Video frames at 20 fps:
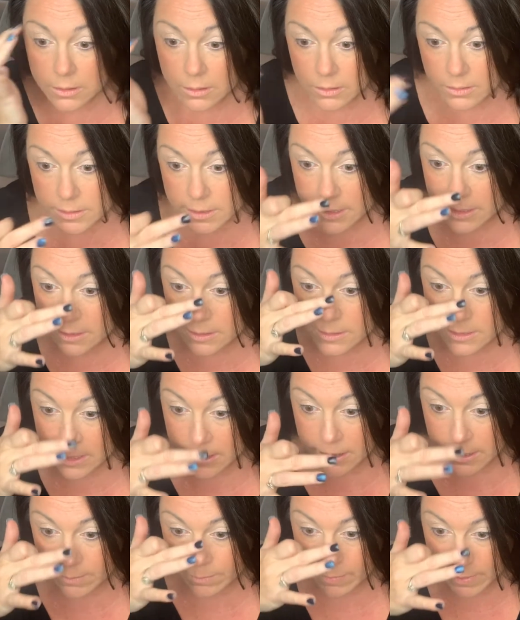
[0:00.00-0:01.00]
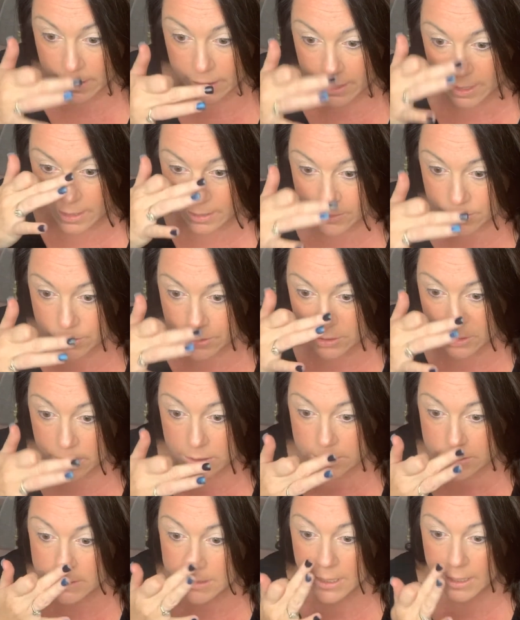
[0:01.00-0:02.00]
Take a tiny bit extra
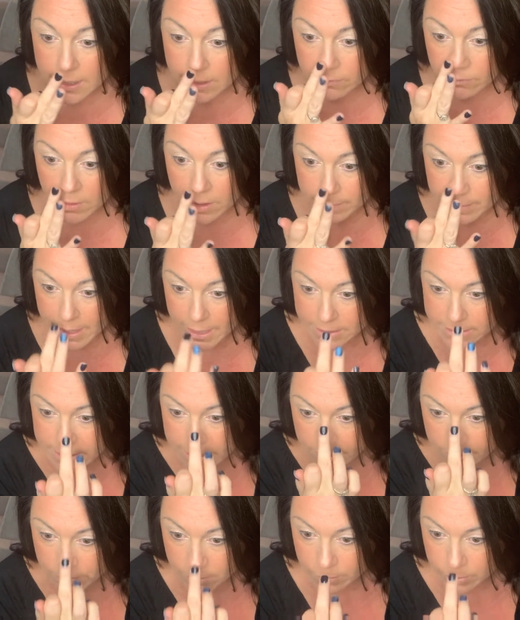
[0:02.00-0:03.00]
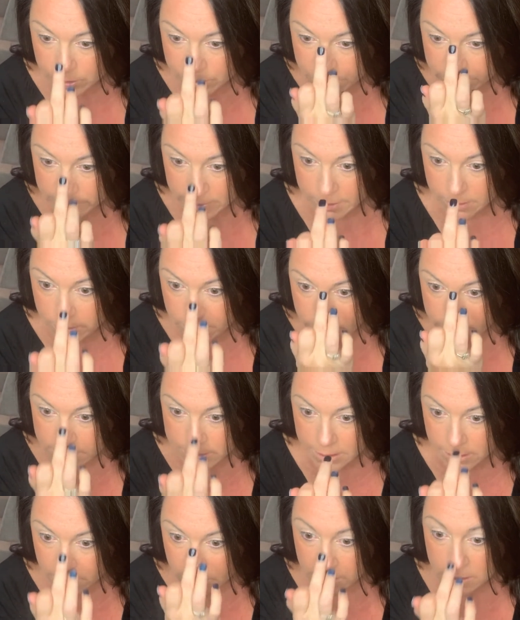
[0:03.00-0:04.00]
and just kind of rub that down the bridge of my nose
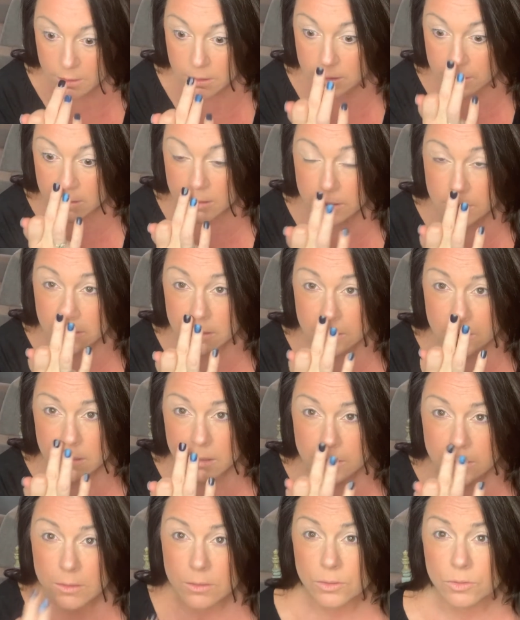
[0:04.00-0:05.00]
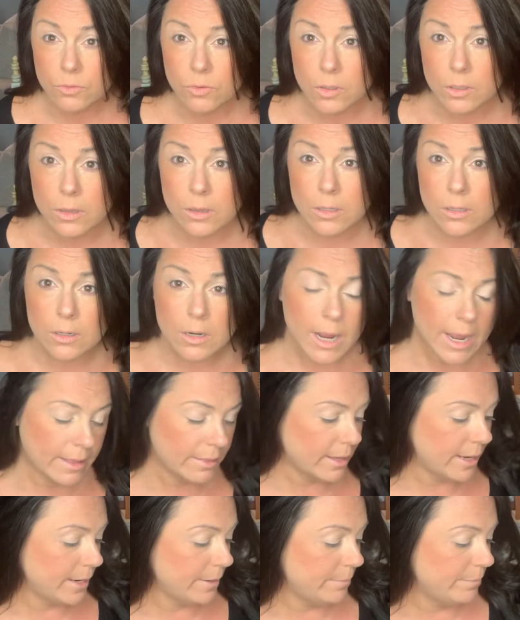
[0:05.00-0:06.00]
here, just for a little
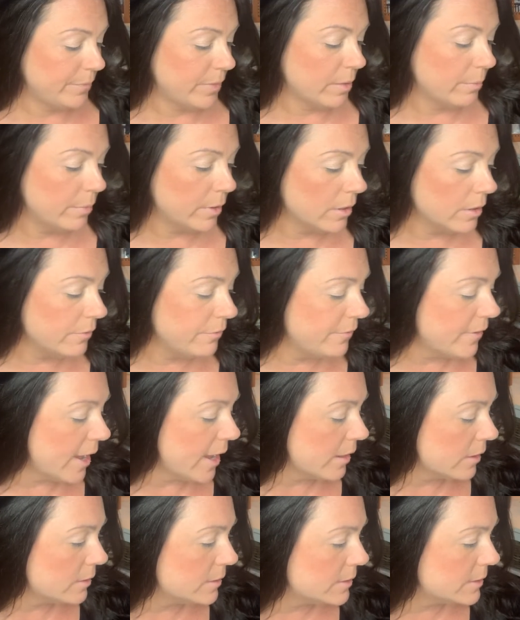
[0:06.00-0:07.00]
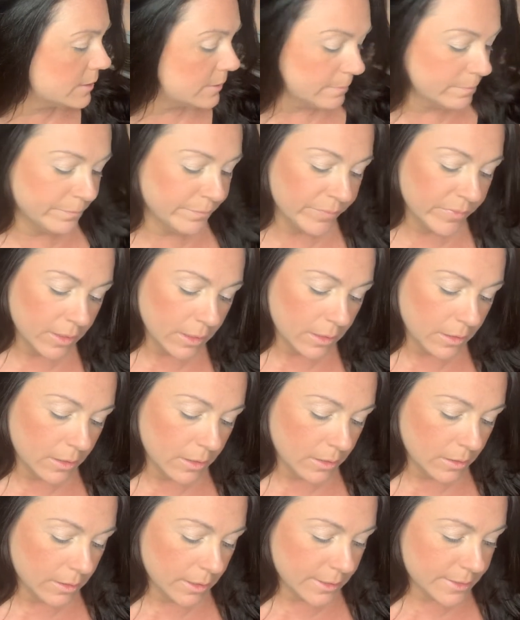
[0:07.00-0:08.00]
highlight. Perfect.
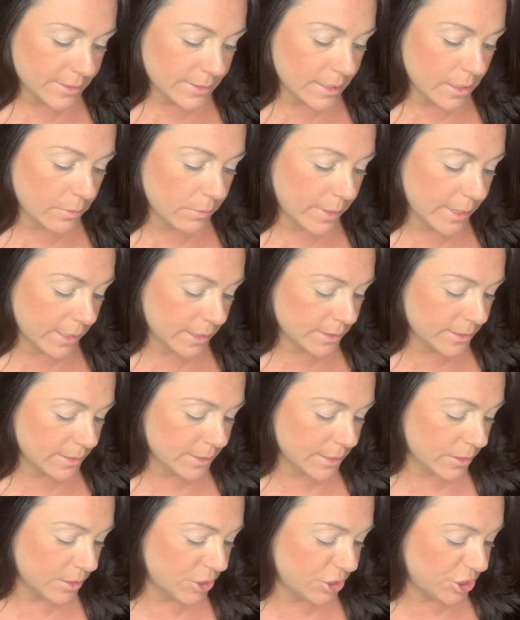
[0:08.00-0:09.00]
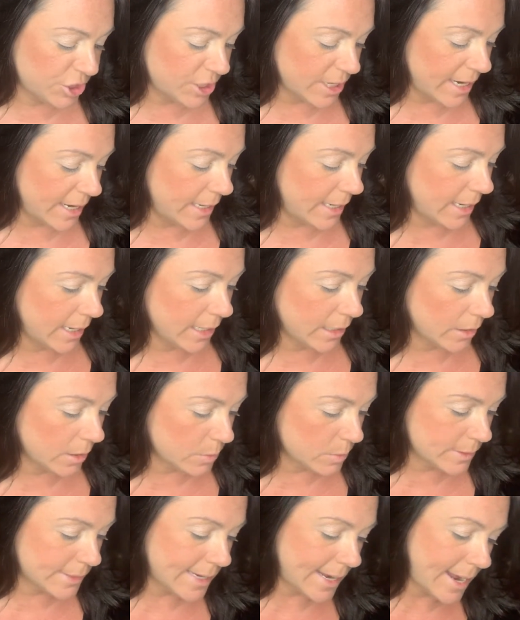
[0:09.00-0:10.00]
Let's go in and start shading
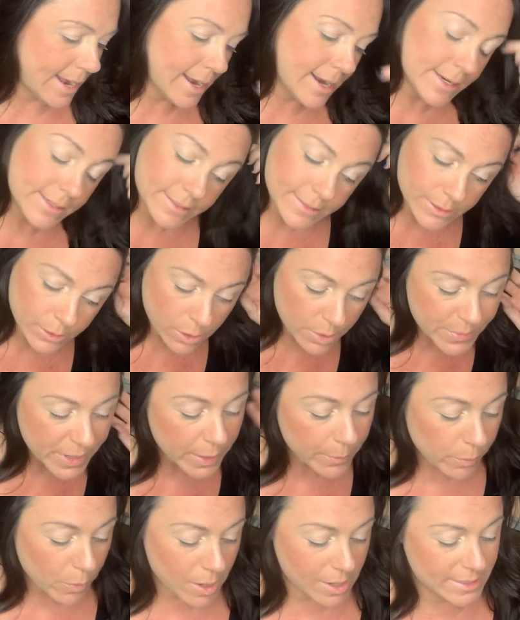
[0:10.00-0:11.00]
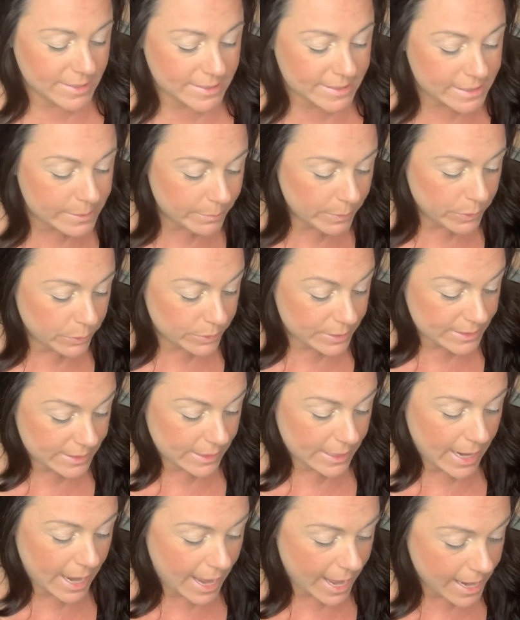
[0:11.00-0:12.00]
those eyes. So I'm in a bronzy mood
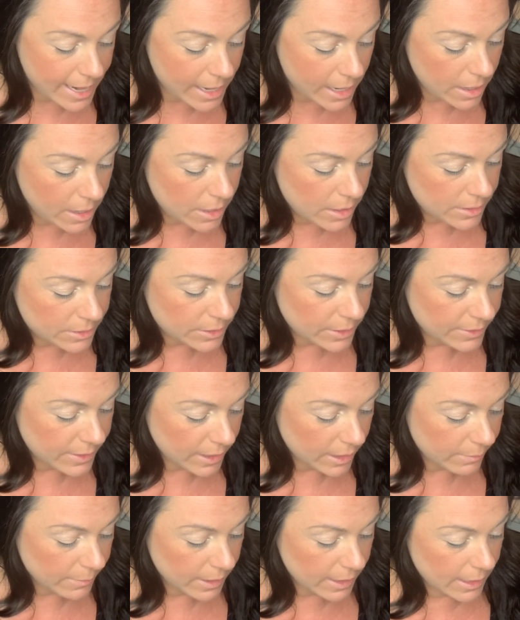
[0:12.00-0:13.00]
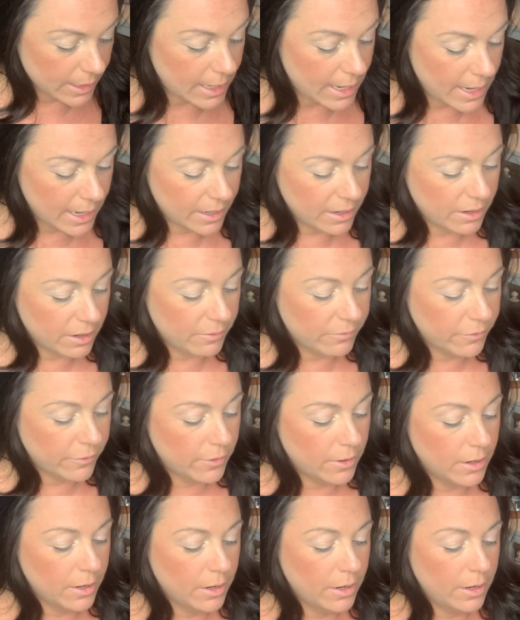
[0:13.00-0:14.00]
today, so I think I'm gonna kind of
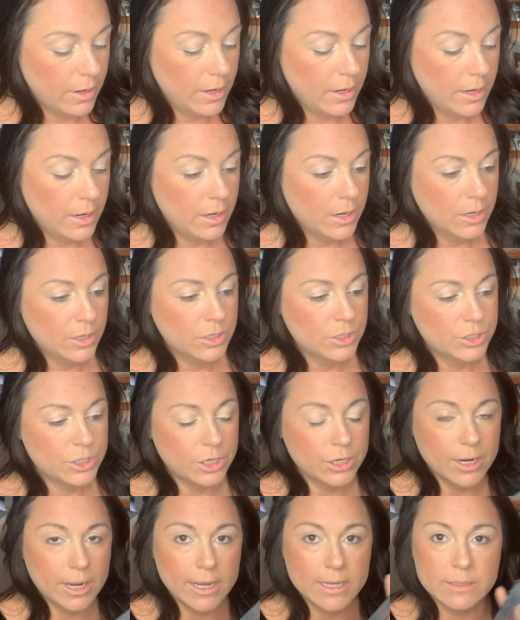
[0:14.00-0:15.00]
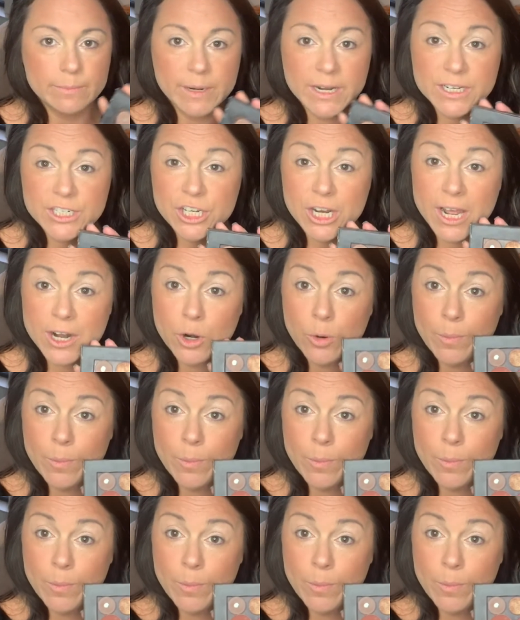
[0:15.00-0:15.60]
show you guys my shadow